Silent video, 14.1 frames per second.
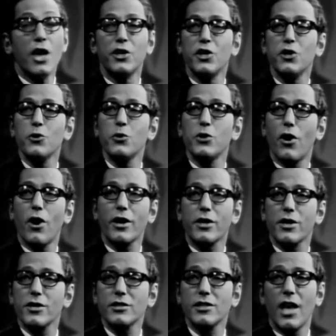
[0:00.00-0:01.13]
New
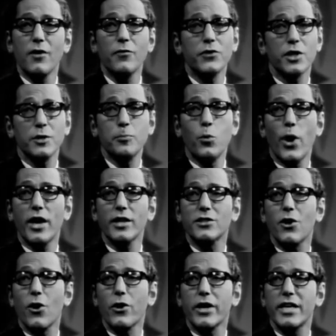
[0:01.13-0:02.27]
Yorkers love the
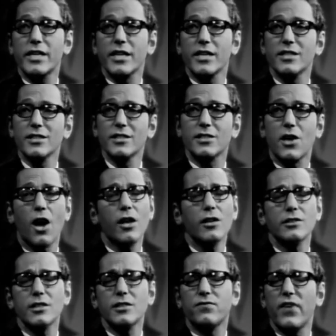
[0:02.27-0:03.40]
Puerto Ricans
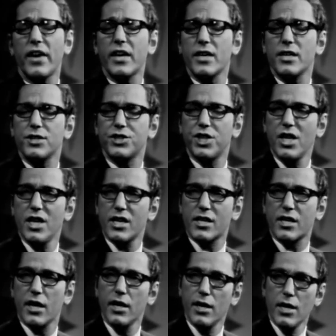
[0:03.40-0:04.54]
'cause it's very chic.